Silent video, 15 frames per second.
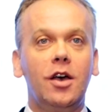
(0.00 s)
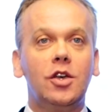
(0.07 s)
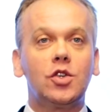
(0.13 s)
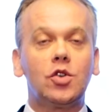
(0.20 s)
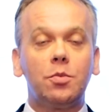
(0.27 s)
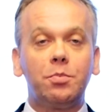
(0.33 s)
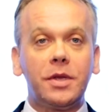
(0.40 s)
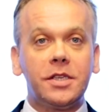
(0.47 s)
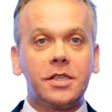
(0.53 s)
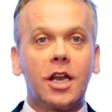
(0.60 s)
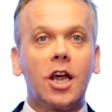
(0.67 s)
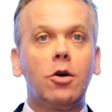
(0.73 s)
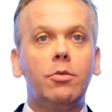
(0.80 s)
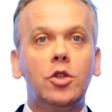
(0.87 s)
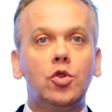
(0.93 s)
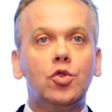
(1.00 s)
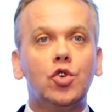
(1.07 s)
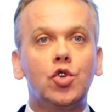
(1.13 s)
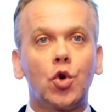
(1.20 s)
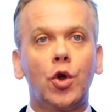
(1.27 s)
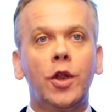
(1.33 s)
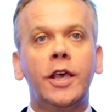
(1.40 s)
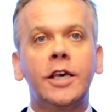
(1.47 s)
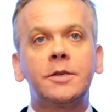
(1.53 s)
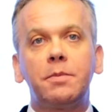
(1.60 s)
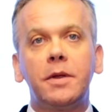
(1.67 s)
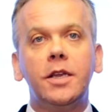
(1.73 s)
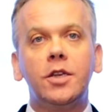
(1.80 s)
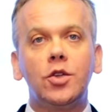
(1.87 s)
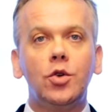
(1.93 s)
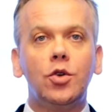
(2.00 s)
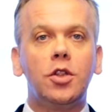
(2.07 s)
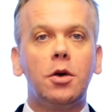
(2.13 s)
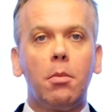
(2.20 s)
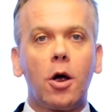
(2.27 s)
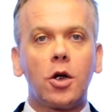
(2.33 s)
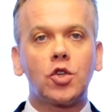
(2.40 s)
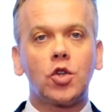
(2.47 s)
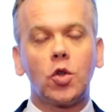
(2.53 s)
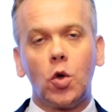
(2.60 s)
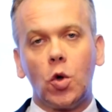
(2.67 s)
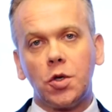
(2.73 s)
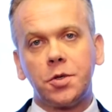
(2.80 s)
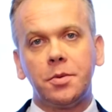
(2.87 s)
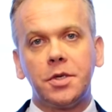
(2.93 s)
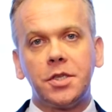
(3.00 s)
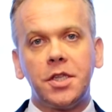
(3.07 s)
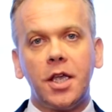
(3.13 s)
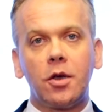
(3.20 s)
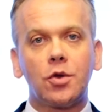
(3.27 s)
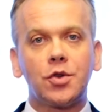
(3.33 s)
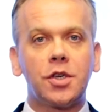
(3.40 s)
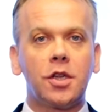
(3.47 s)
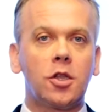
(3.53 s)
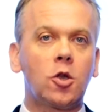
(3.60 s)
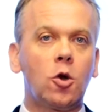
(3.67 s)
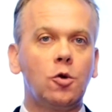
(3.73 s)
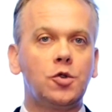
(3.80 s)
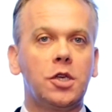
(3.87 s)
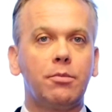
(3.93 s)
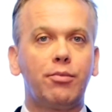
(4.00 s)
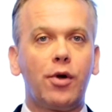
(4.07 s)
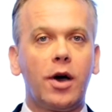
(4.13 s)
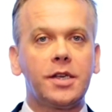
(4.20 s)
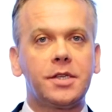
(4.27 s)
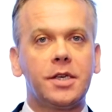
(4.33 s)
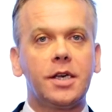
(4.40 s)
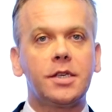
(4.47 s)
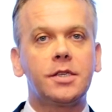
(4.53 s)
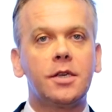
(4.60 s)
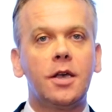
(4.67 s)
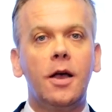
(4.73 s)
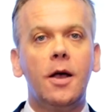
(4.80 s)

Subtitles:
So please allow me to shortly explain to you the Marshall-Goldsmith stakeholder-centered coaching process.